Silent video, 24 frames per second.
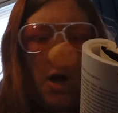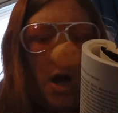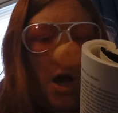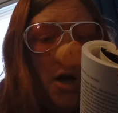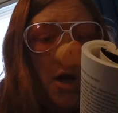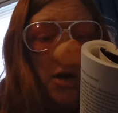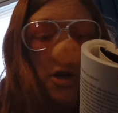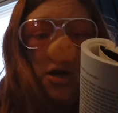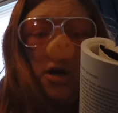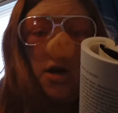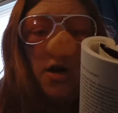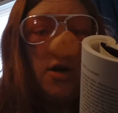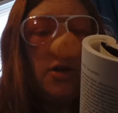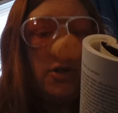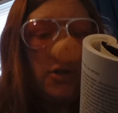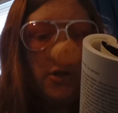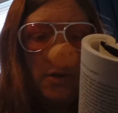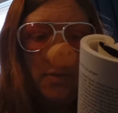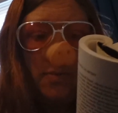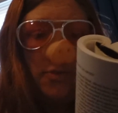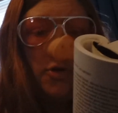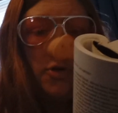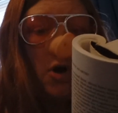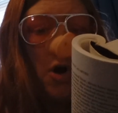
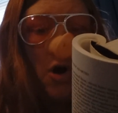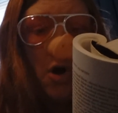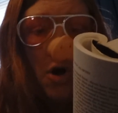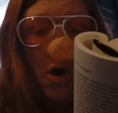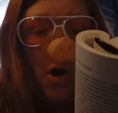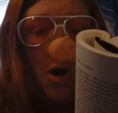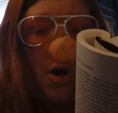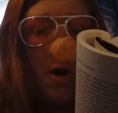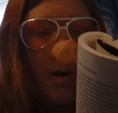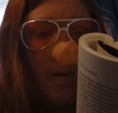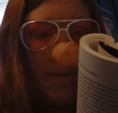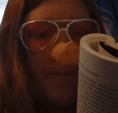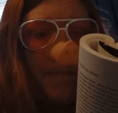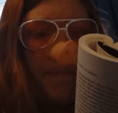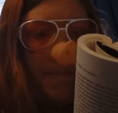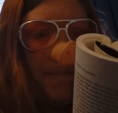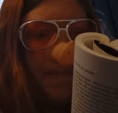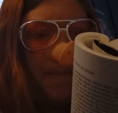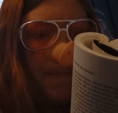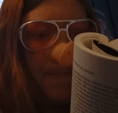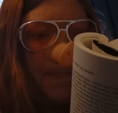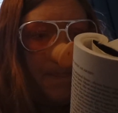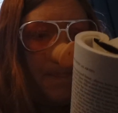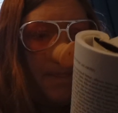unaccustomed awe.
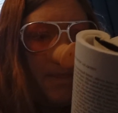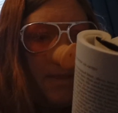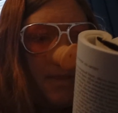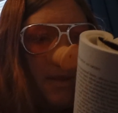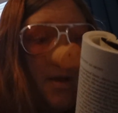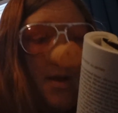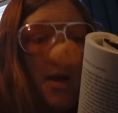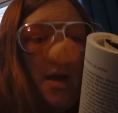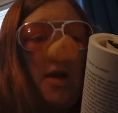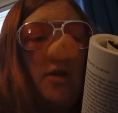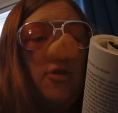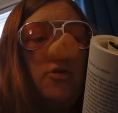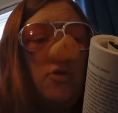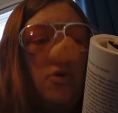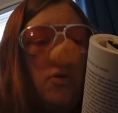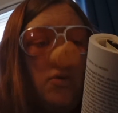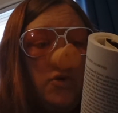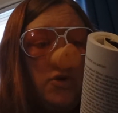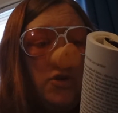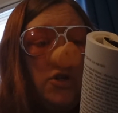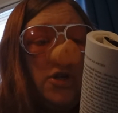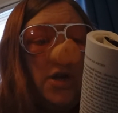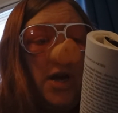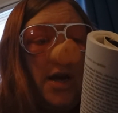In
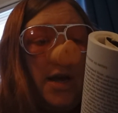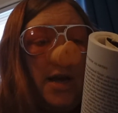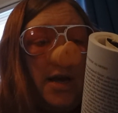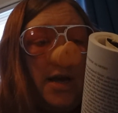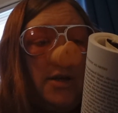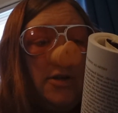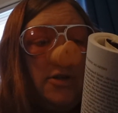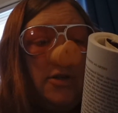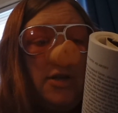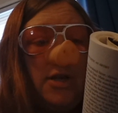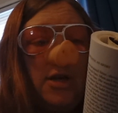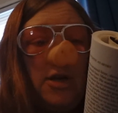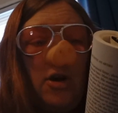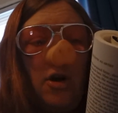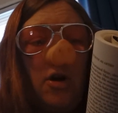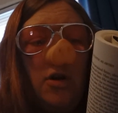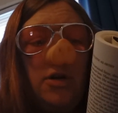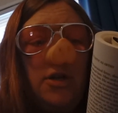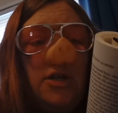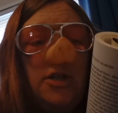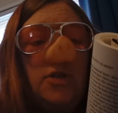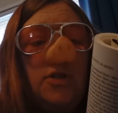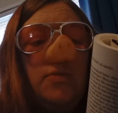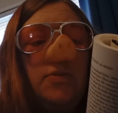those days the
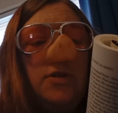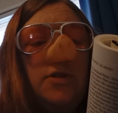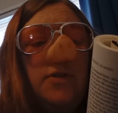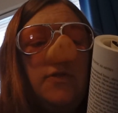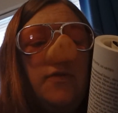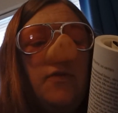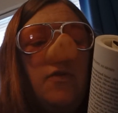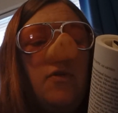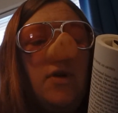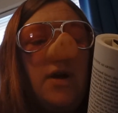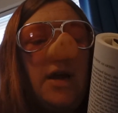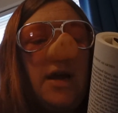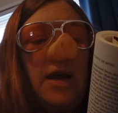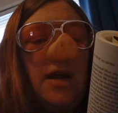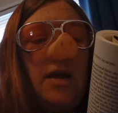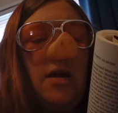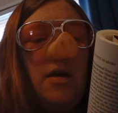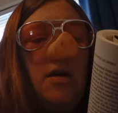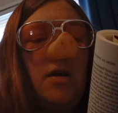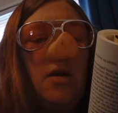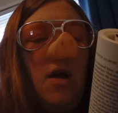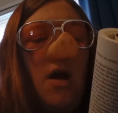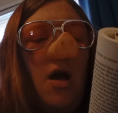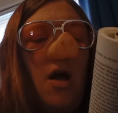artist was free.
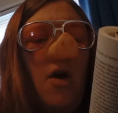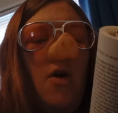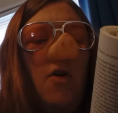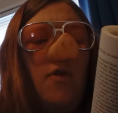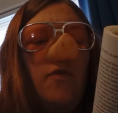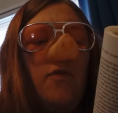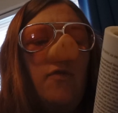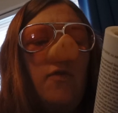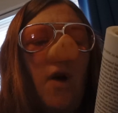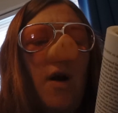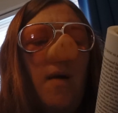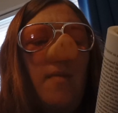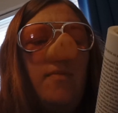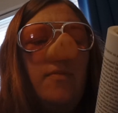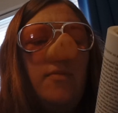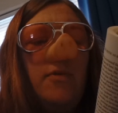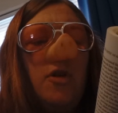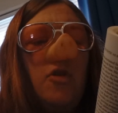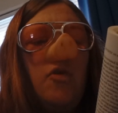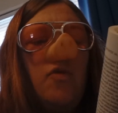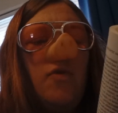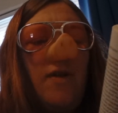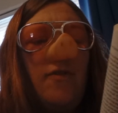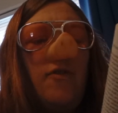From
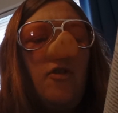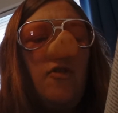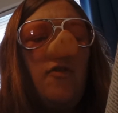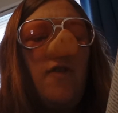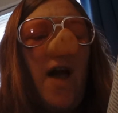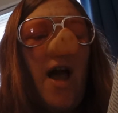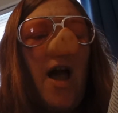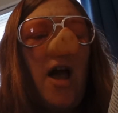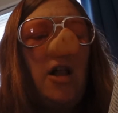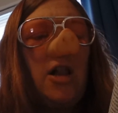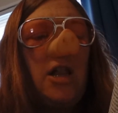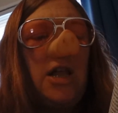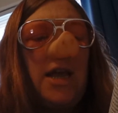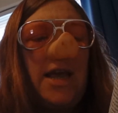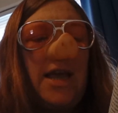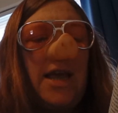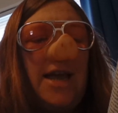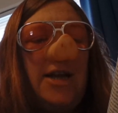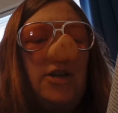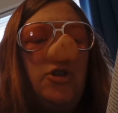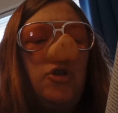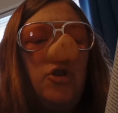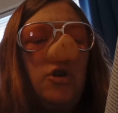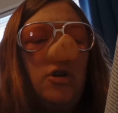the river valley
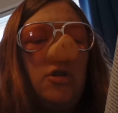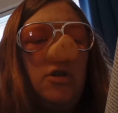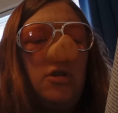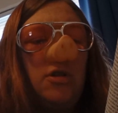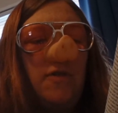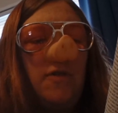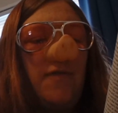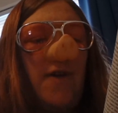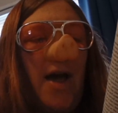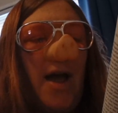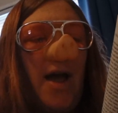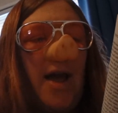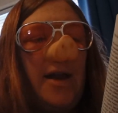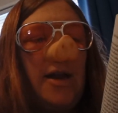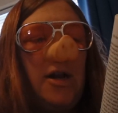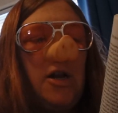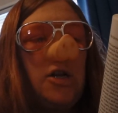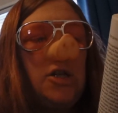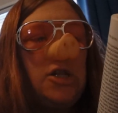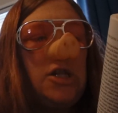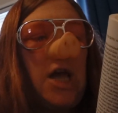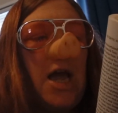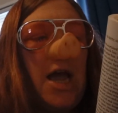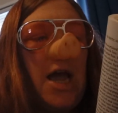he took the fine
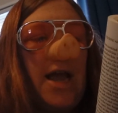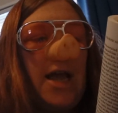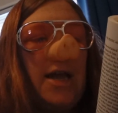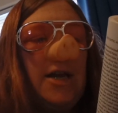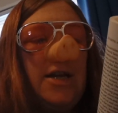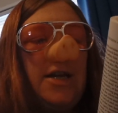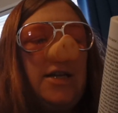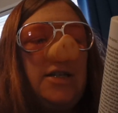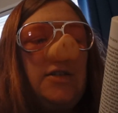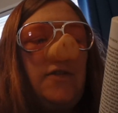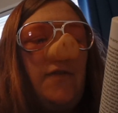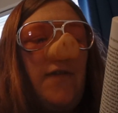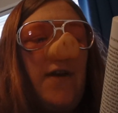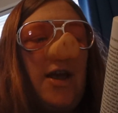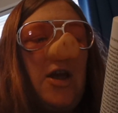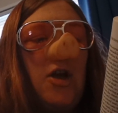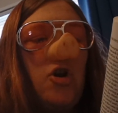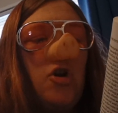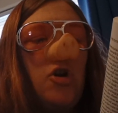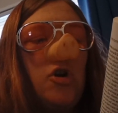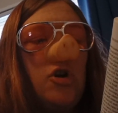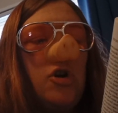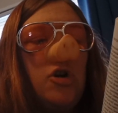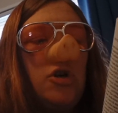clay in his
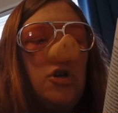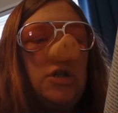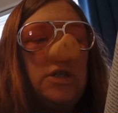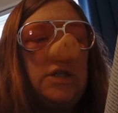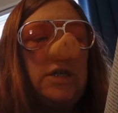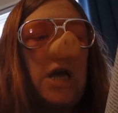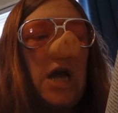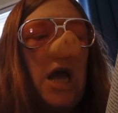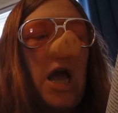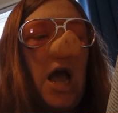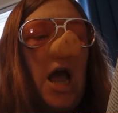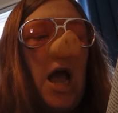fingers,